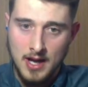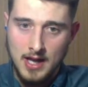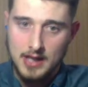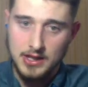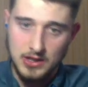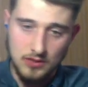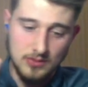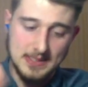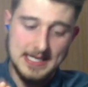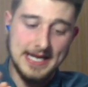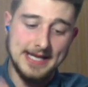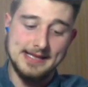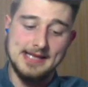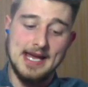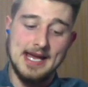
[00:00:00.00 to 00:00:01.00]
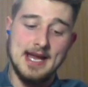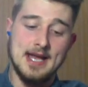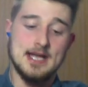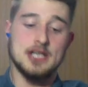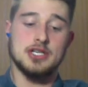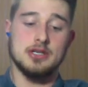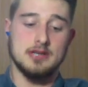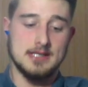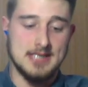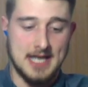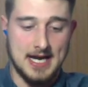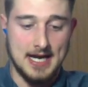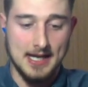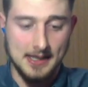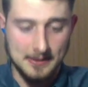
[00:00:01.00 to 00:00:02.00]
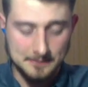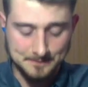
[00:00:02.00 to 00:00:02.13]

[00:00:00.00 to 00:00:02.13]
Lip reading: you take that initial attack.